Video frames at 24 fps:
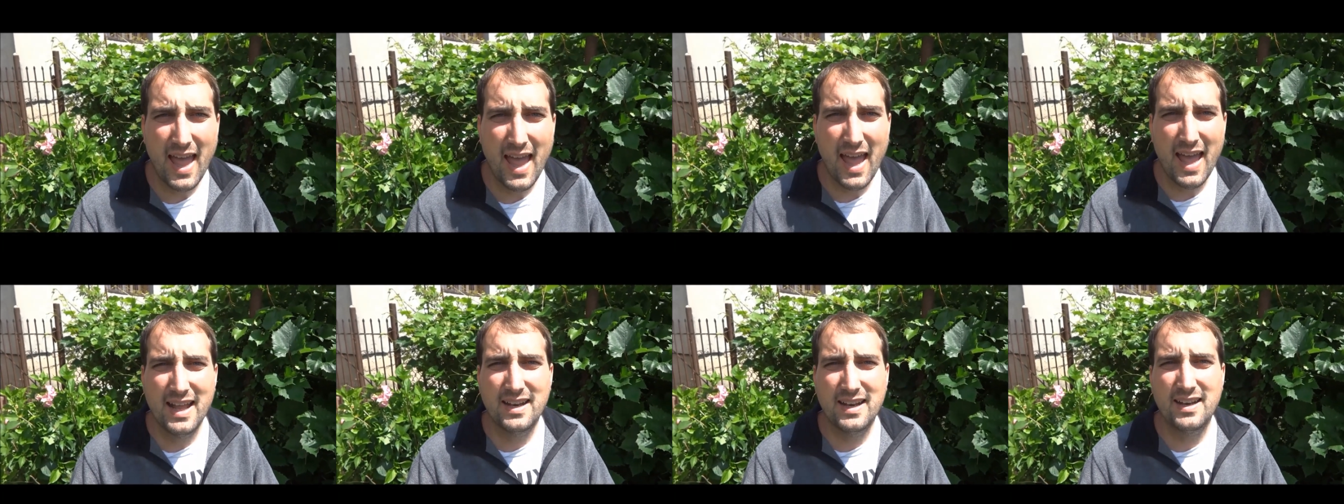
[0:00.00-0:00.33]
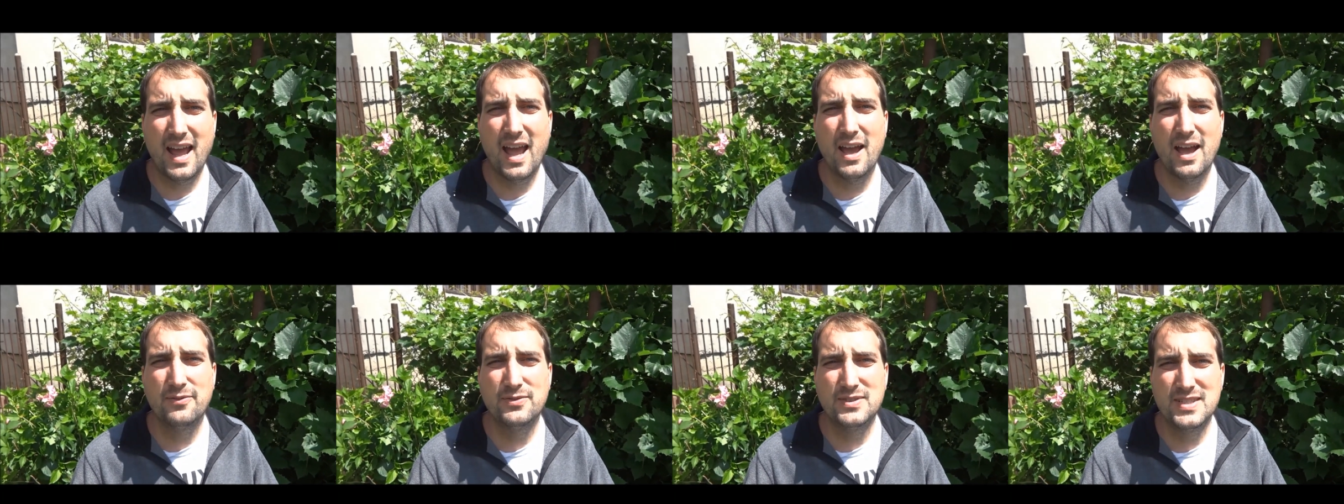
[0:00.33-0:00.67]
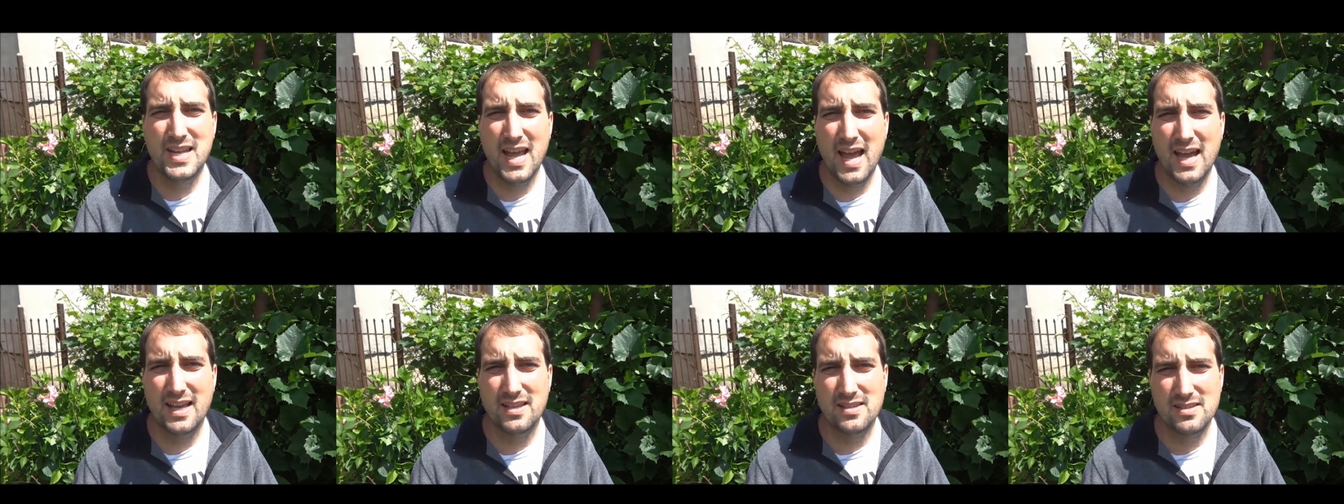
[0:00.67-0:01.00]
and have
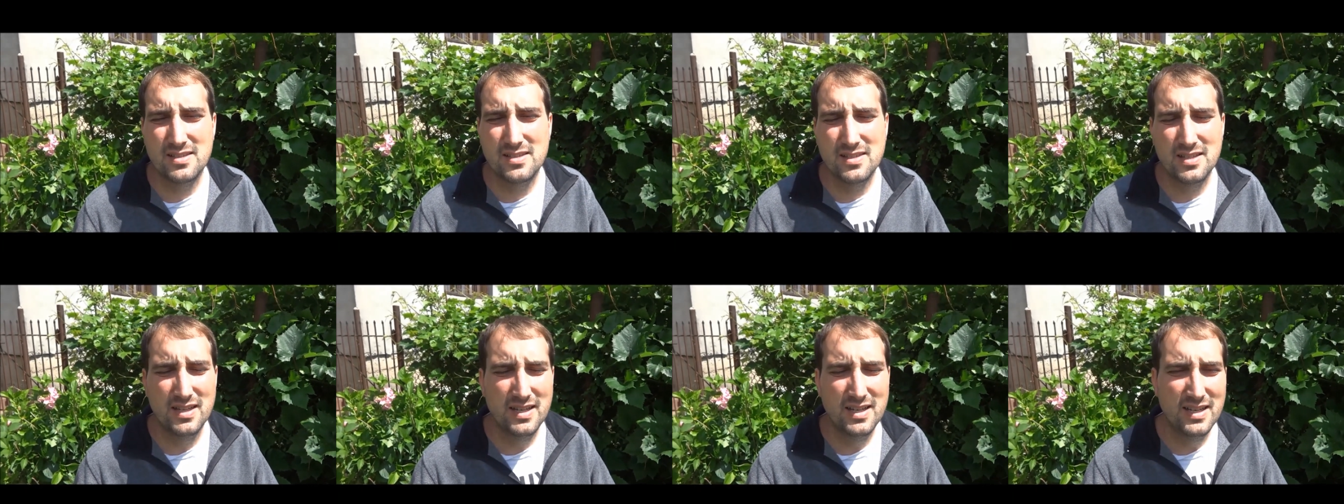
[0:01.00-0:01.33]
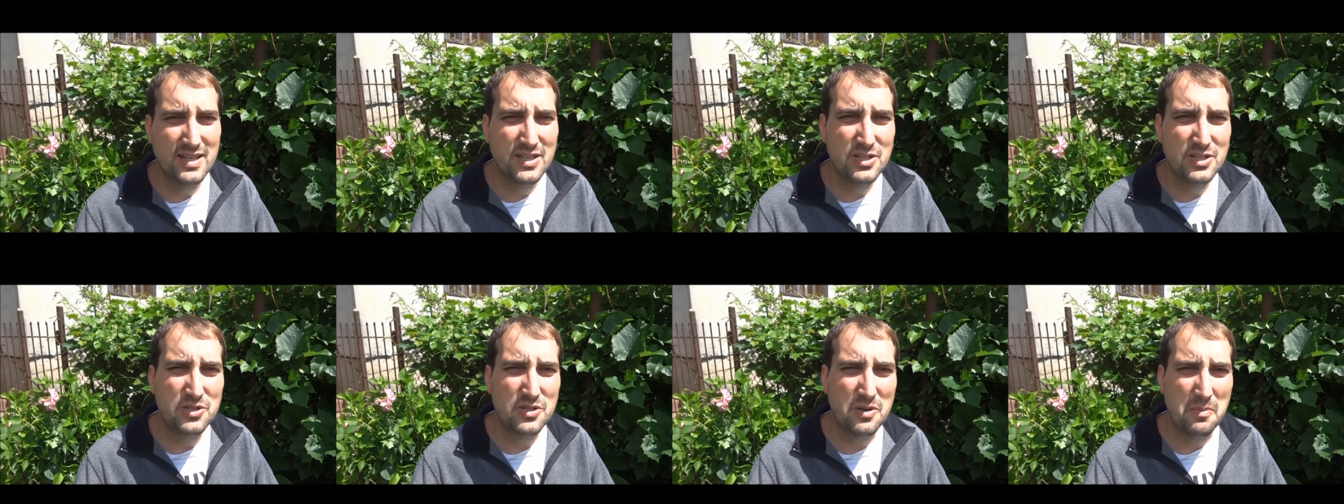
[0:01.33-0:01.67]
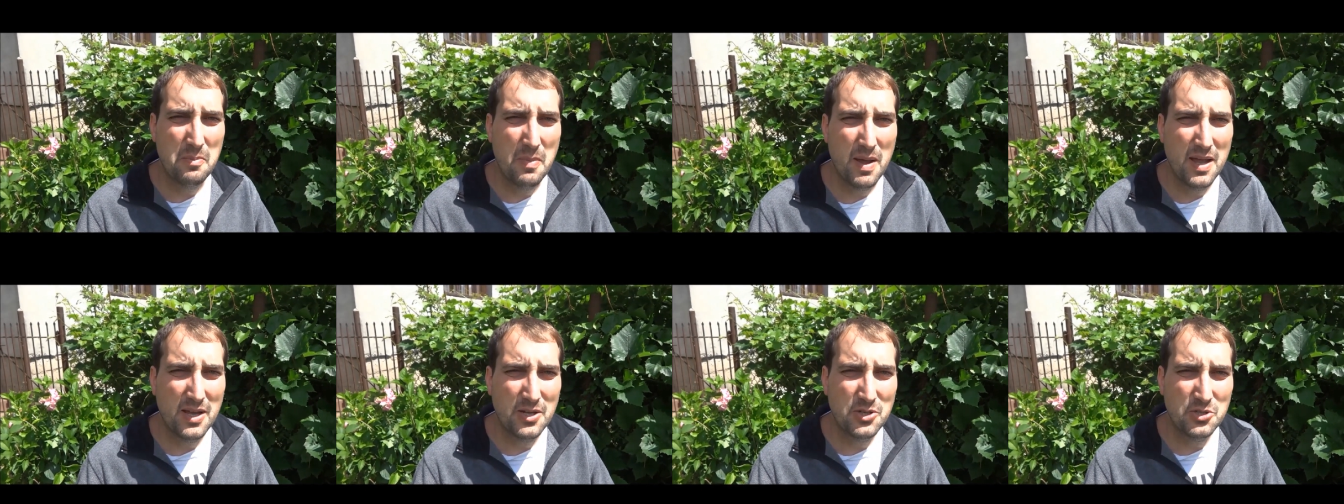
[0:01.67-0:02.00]
tests
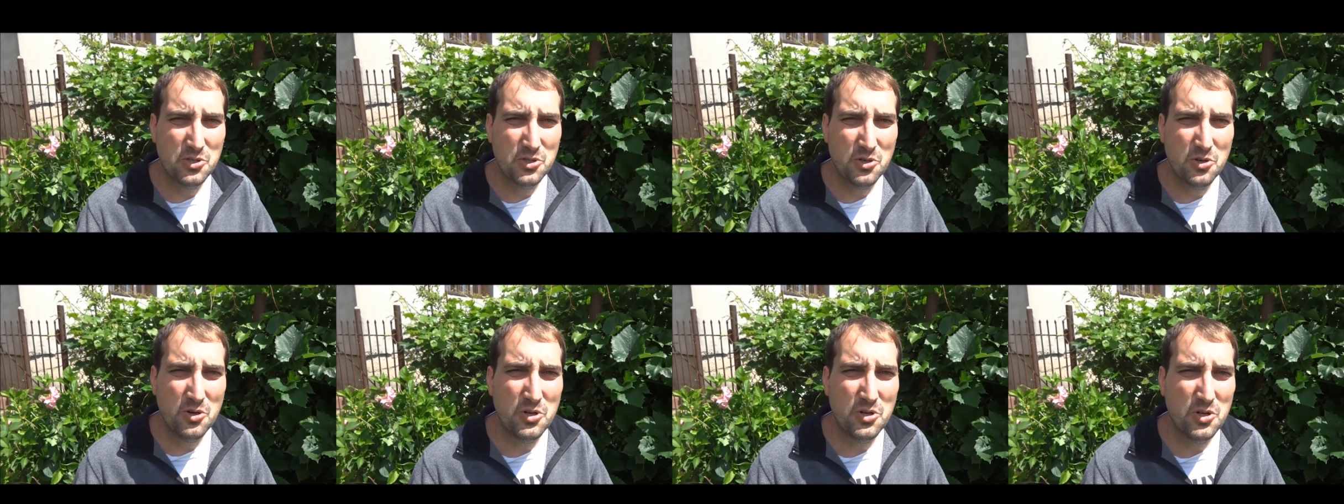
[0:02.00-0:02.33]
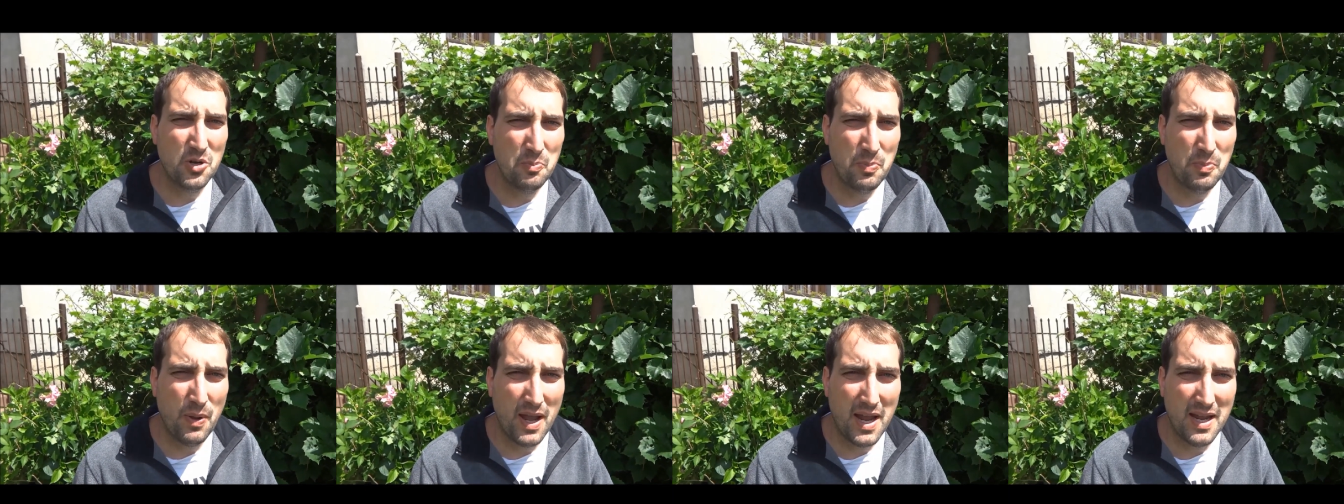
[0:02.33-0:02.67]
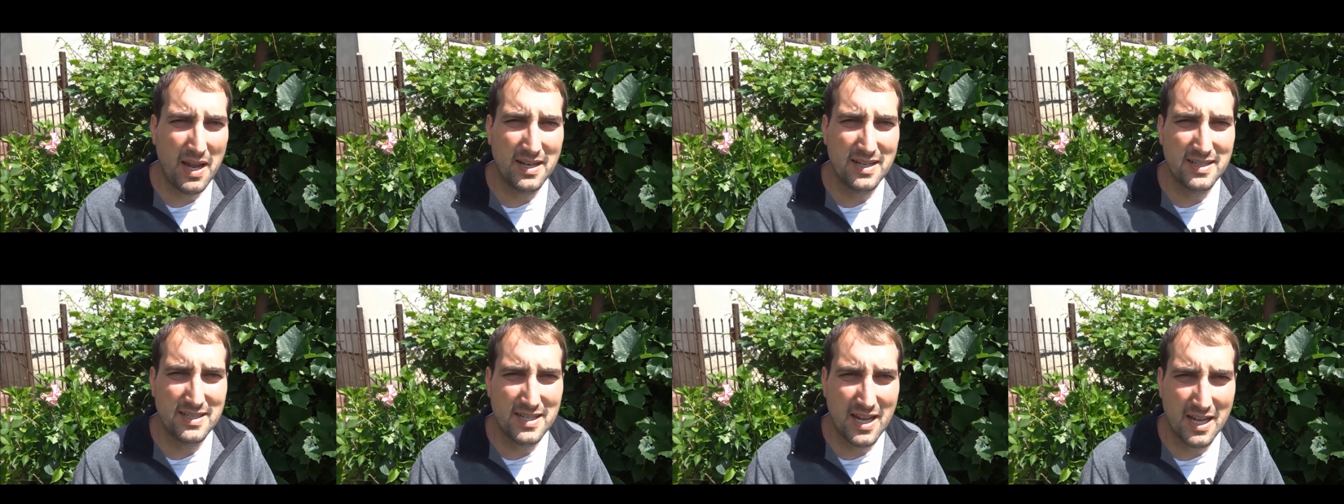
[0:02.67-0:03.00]
to make sure you're
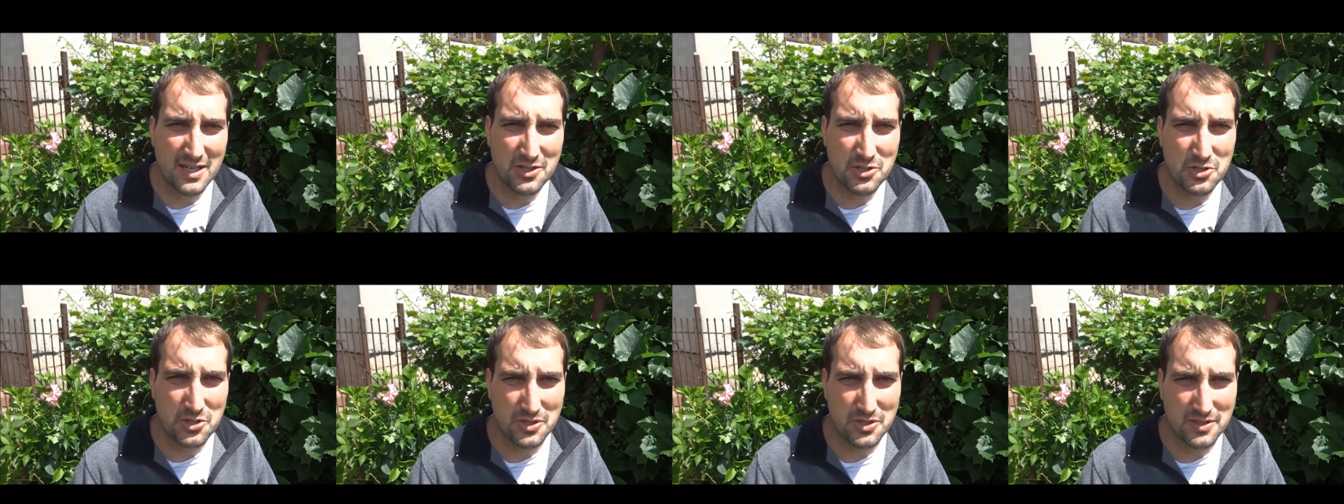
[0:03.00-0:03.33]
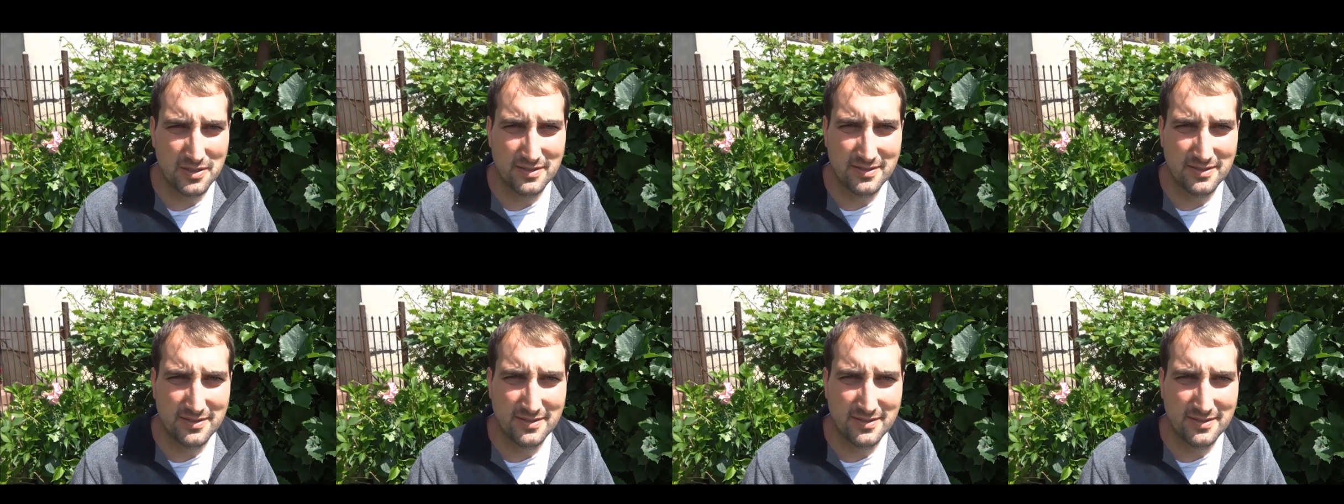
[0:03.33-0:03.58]
paying attention.